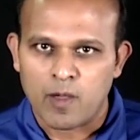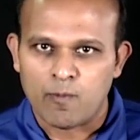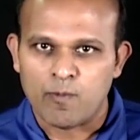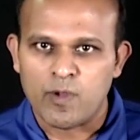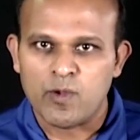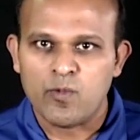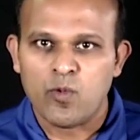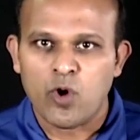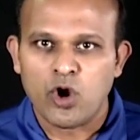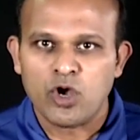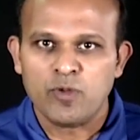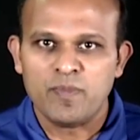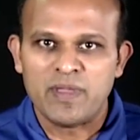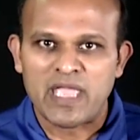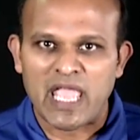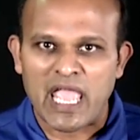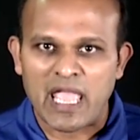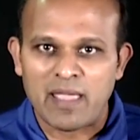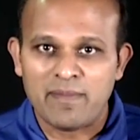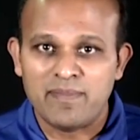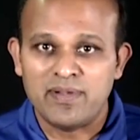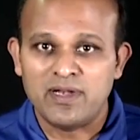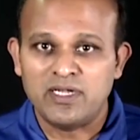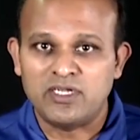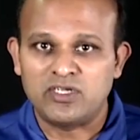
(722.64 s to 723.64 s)
we want to be
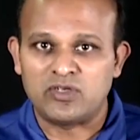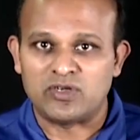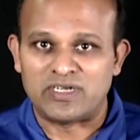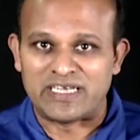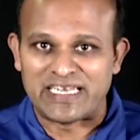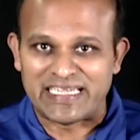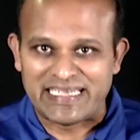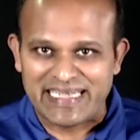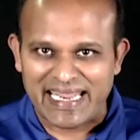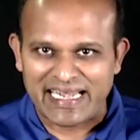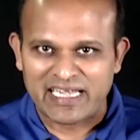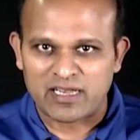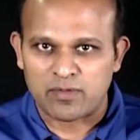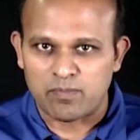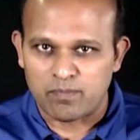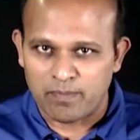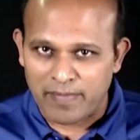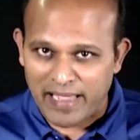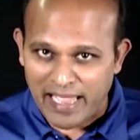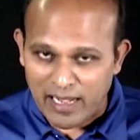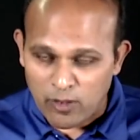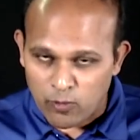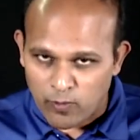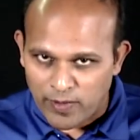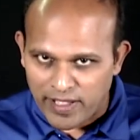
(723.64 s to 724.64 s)
able to detect
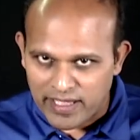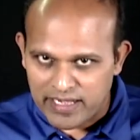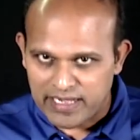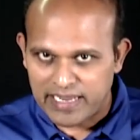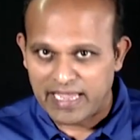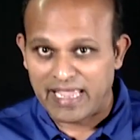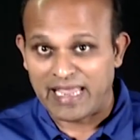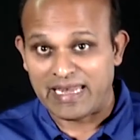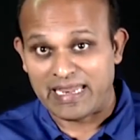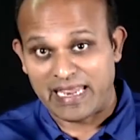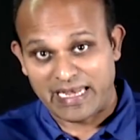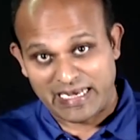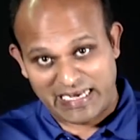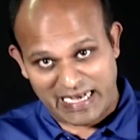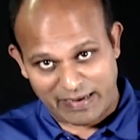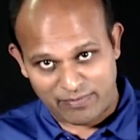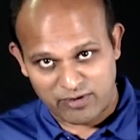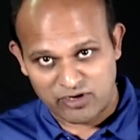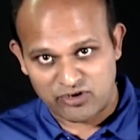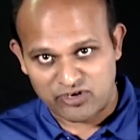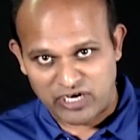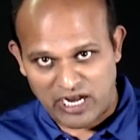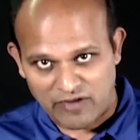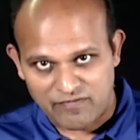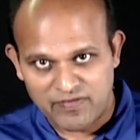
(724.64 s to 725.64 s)
malware in
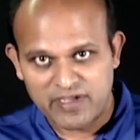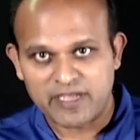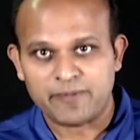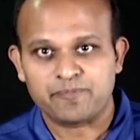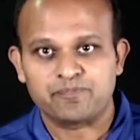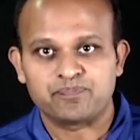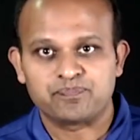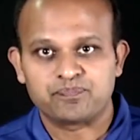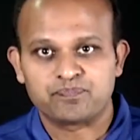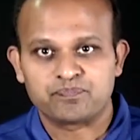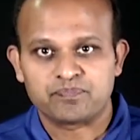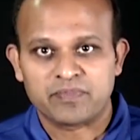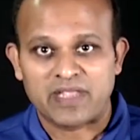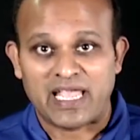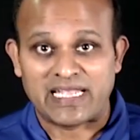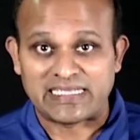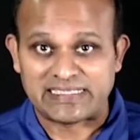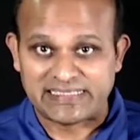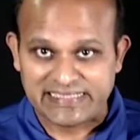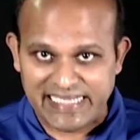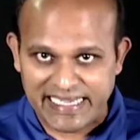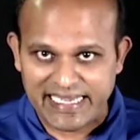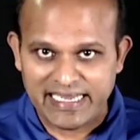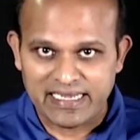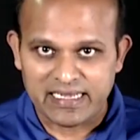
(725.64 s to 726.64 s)
encrypted traffic, and
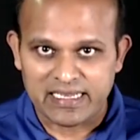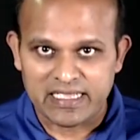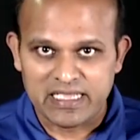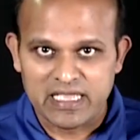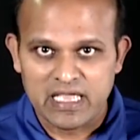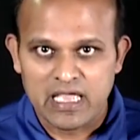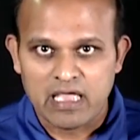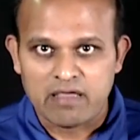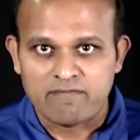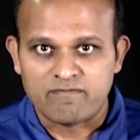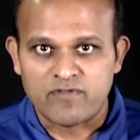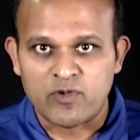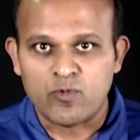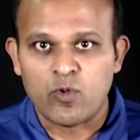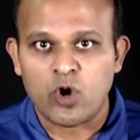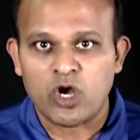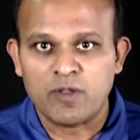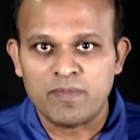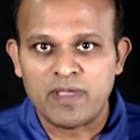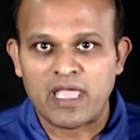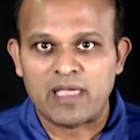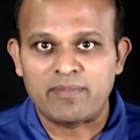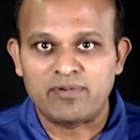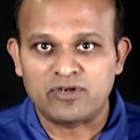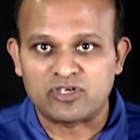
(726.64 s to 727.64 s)
secondly, we want to
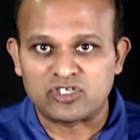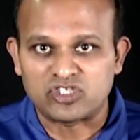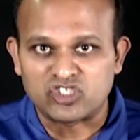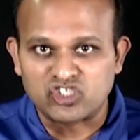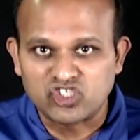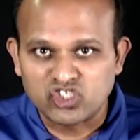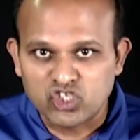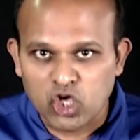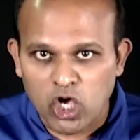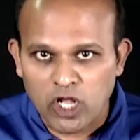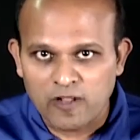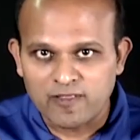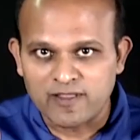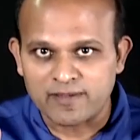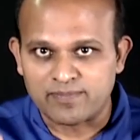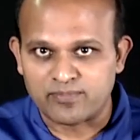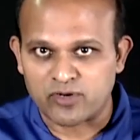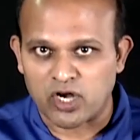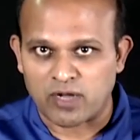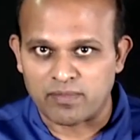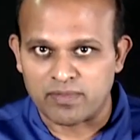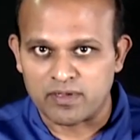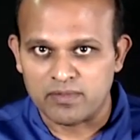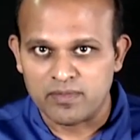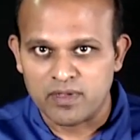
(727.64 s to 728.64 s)
be able to solve the
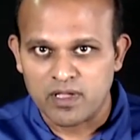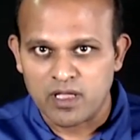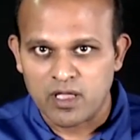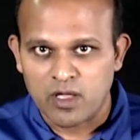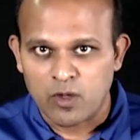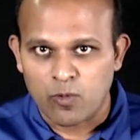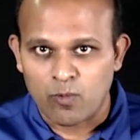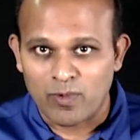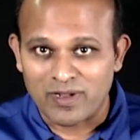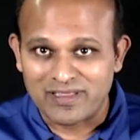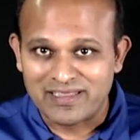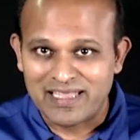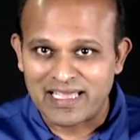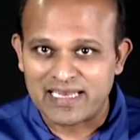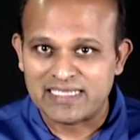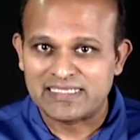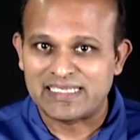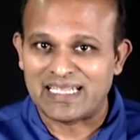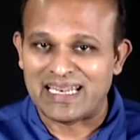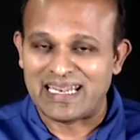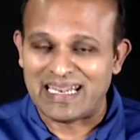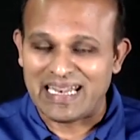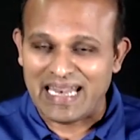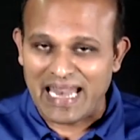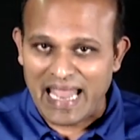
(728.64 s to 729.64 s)
problem where there is a
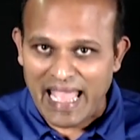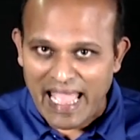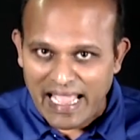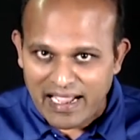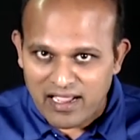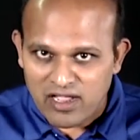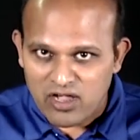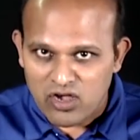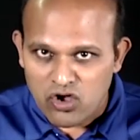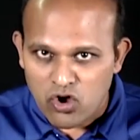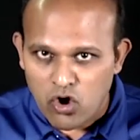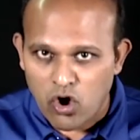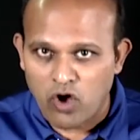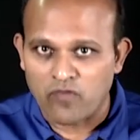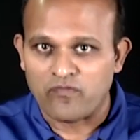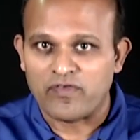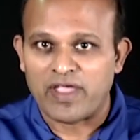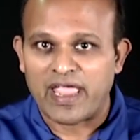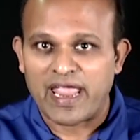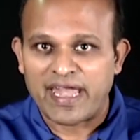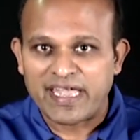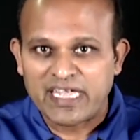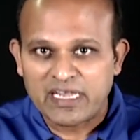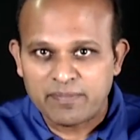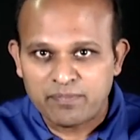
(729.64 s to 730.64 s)
lack of
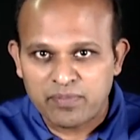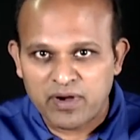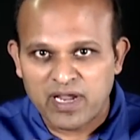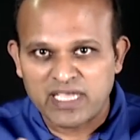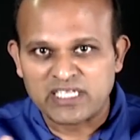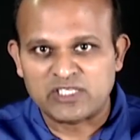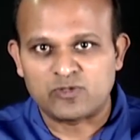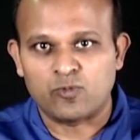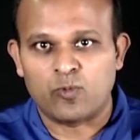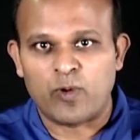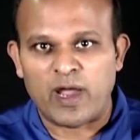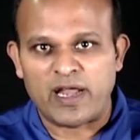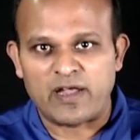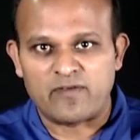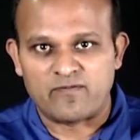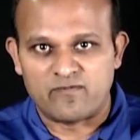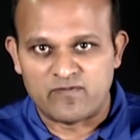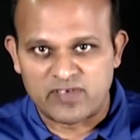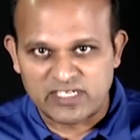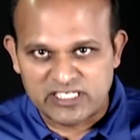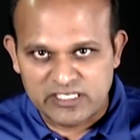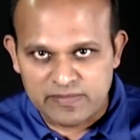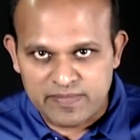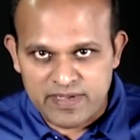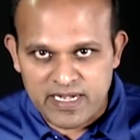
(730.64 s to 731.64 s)
enterprise-wide
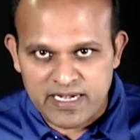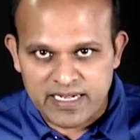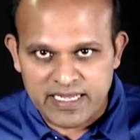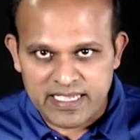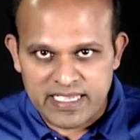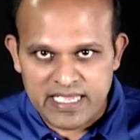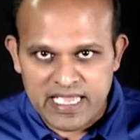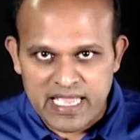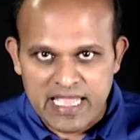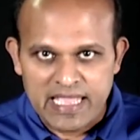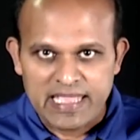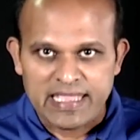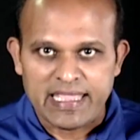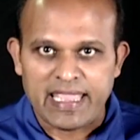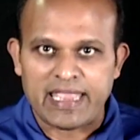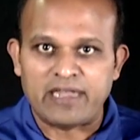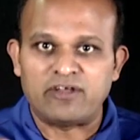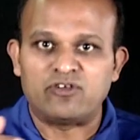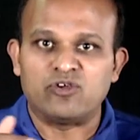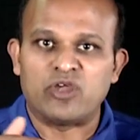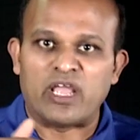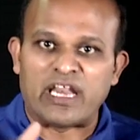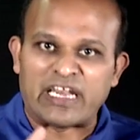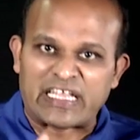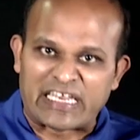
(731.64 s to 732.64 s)
visibility
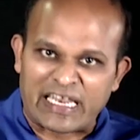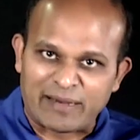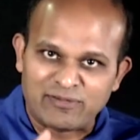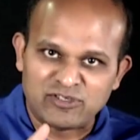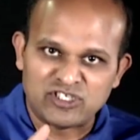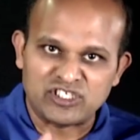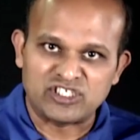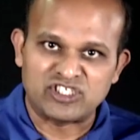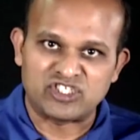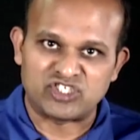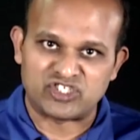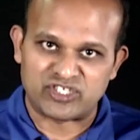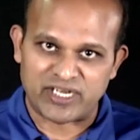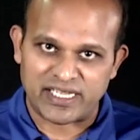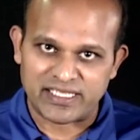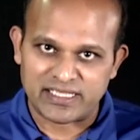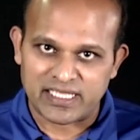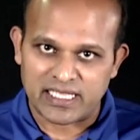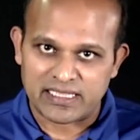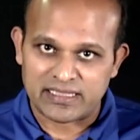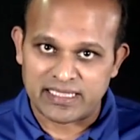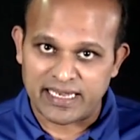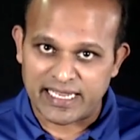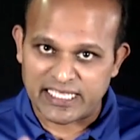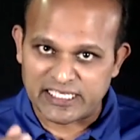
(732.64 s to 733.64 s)
into encryption strength
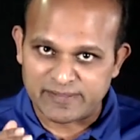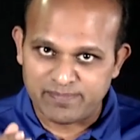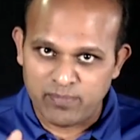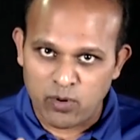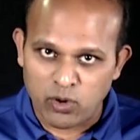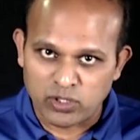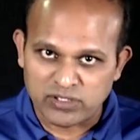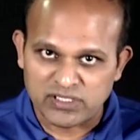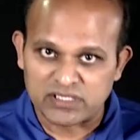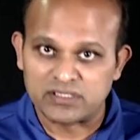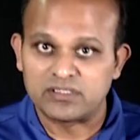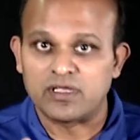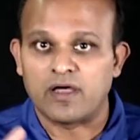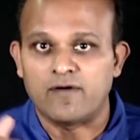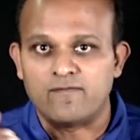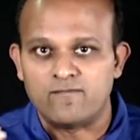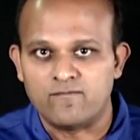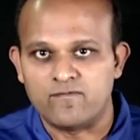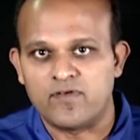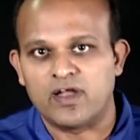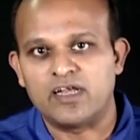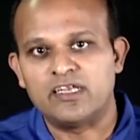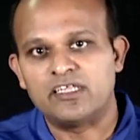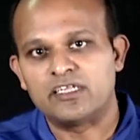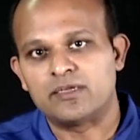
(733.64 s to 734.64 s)
that exposes
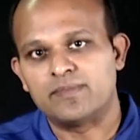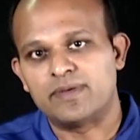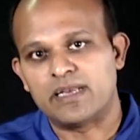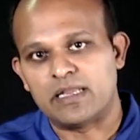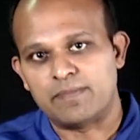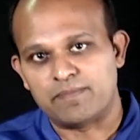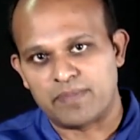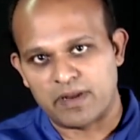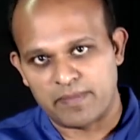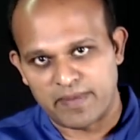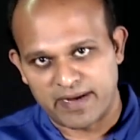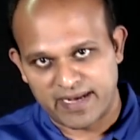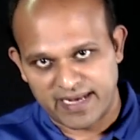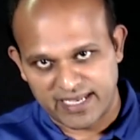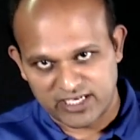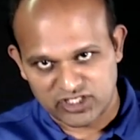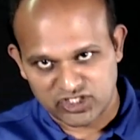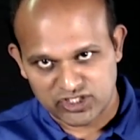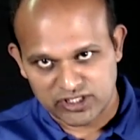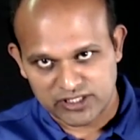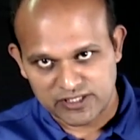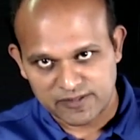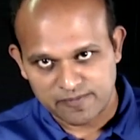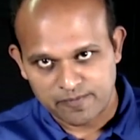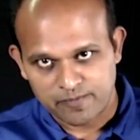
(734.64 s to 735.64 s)
vulnerable
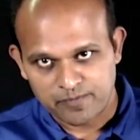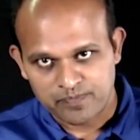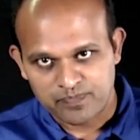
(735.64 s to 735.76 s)
implementations.